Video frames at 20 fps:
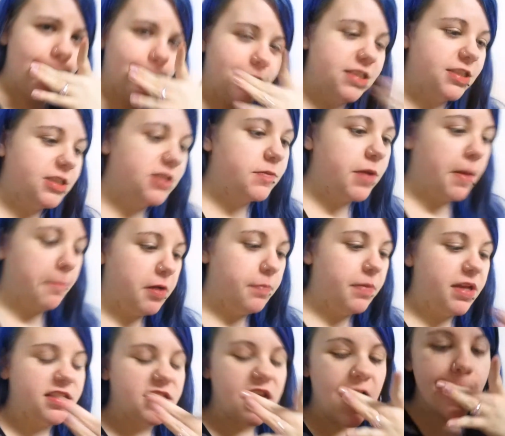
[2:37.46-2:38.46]
excuse me, I'm gonna
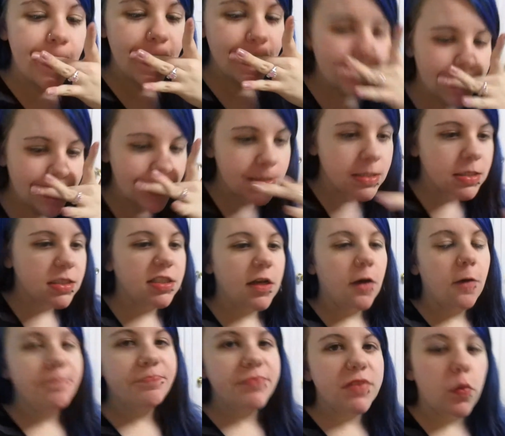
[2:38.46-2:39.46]
miss.
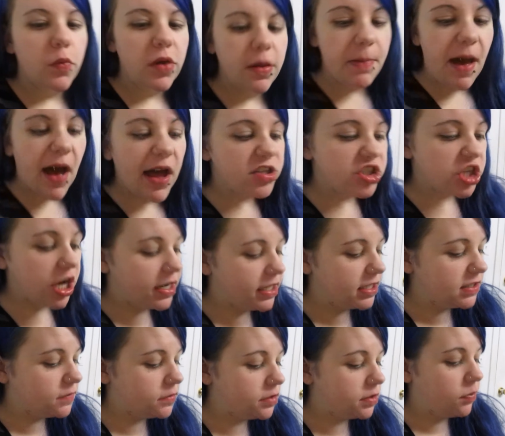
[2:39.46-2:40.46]
So, we bought
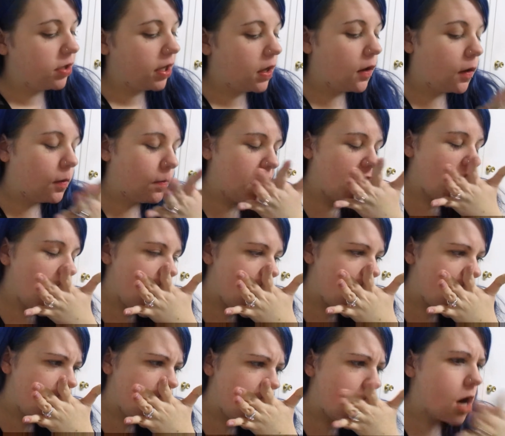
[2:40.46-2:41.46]
Chinese food to bring home.
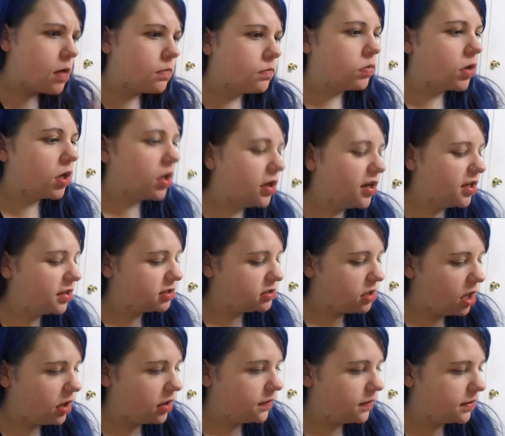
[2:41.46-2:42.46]
Where is
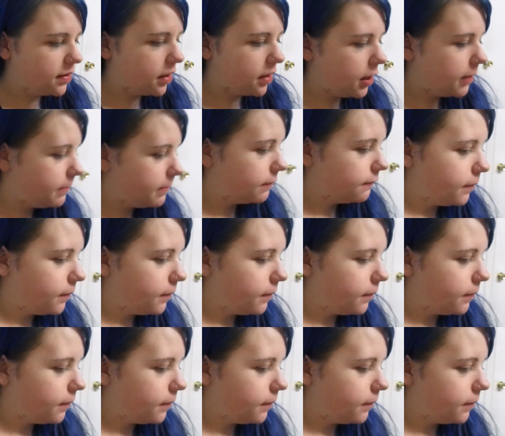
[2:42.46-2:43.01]
all that coming